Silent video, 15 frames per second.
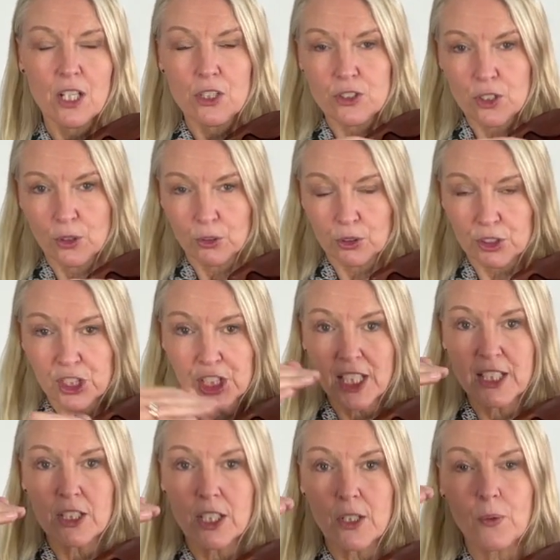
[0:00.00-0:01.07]
So
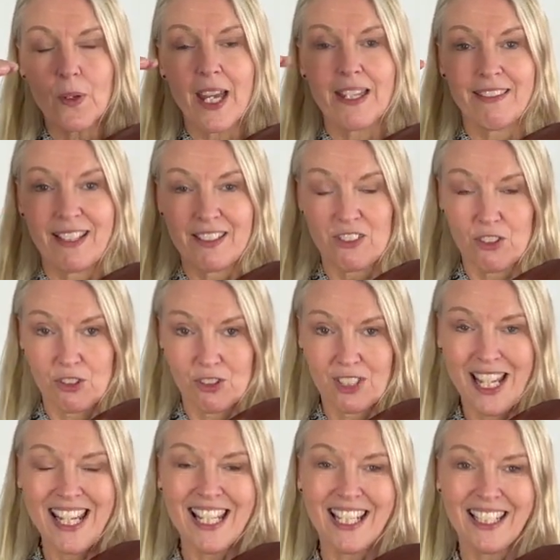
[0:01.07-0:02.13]
crescendo and then
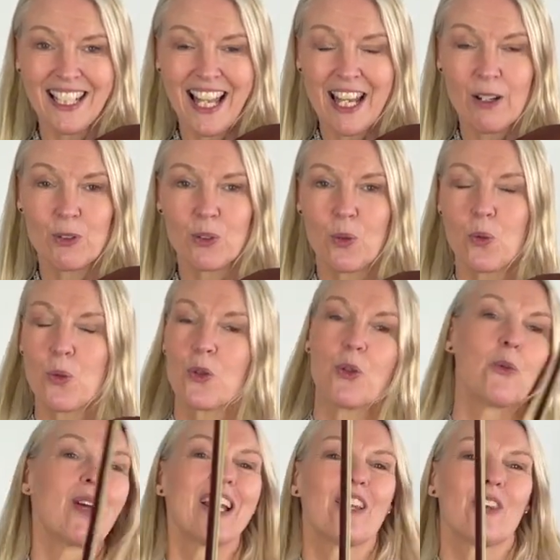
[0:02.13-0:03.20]
staying loud all the
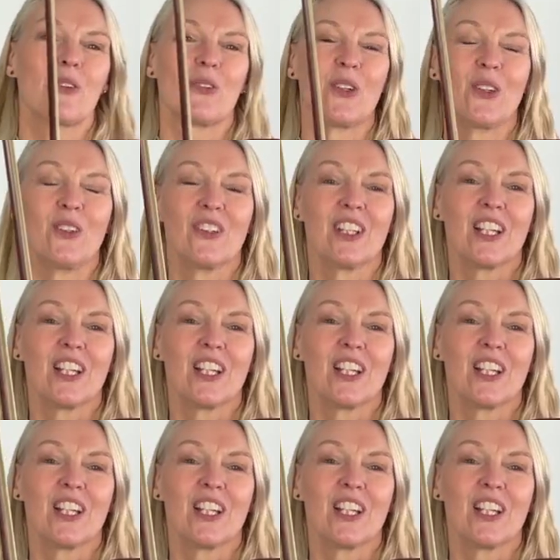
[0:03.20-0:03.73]
way through.